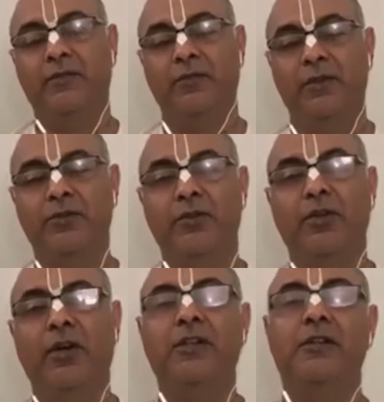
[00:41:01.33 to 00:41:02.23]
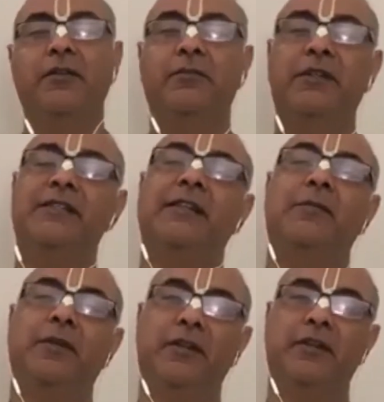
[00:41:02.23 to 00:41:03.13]
we should not be
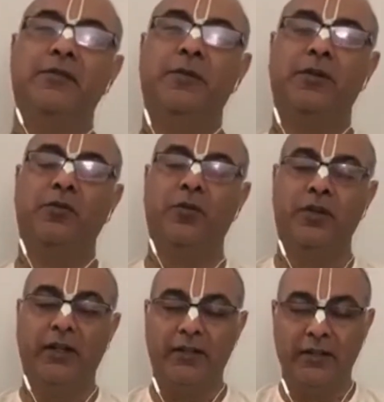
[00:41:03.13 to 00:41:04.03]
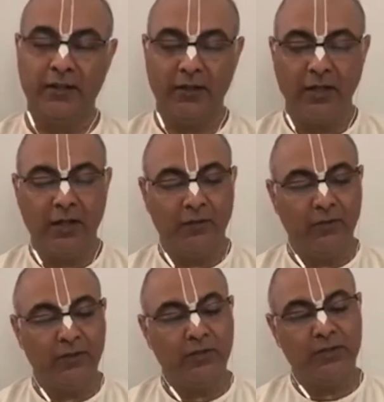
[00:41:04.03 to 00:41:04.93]
sleeping in this material world. Rather, we
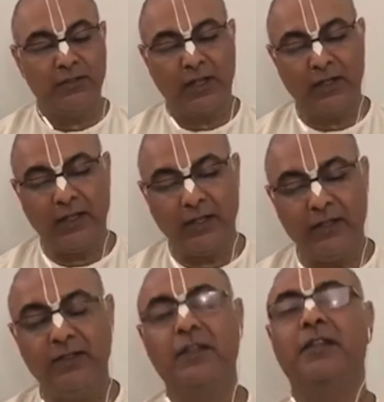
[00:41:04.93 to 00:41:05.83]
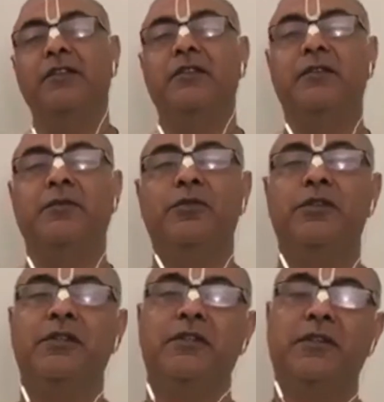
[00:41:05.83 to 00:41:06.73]
should start engaging in devotional
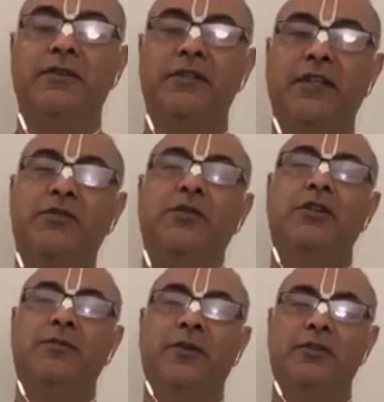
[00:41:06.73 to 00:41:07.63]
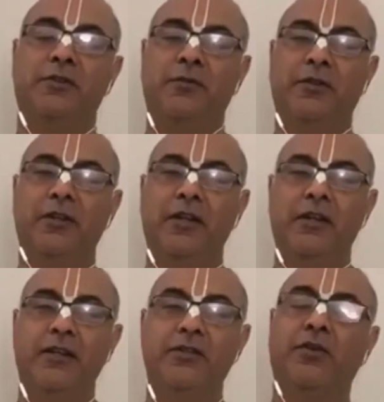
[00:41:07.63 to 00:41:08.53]
service as soon as possible.
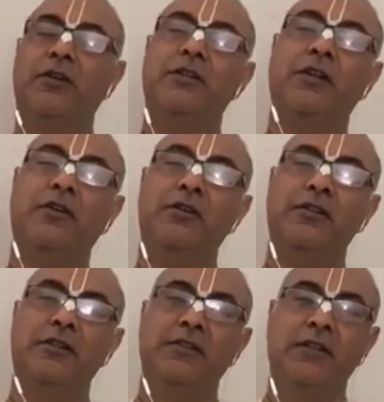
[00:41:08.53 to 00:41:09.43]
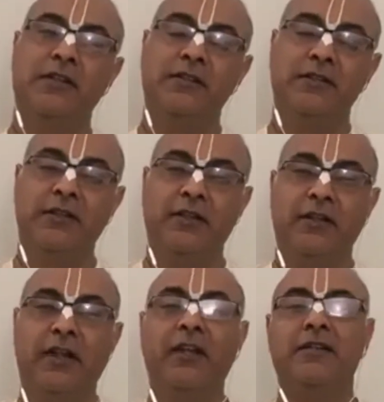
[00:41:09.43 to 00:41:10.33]
So Krishna consciousness is a
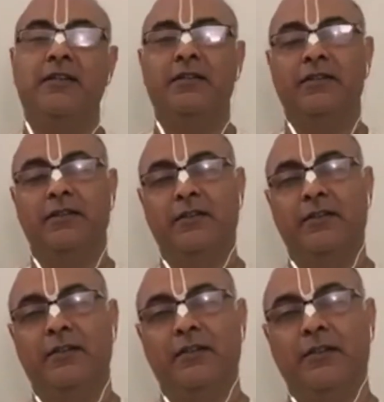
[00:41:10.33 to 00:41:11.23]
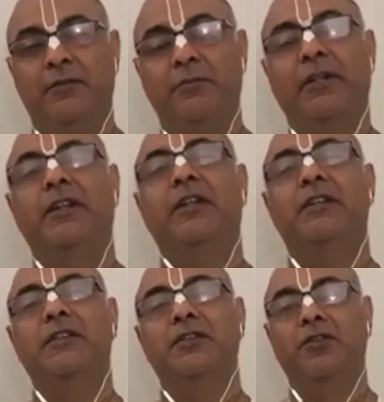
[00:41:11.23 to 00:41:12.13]
great
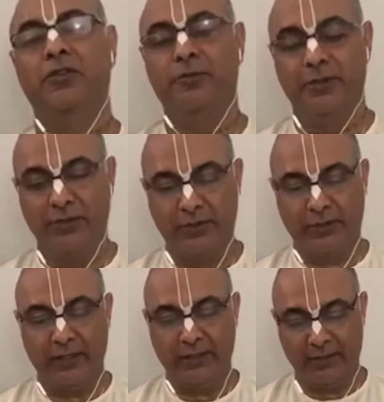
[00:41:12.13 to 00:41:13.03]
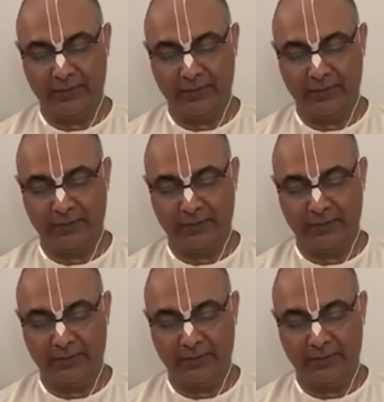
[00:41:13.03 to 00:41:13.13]
benediction to human society,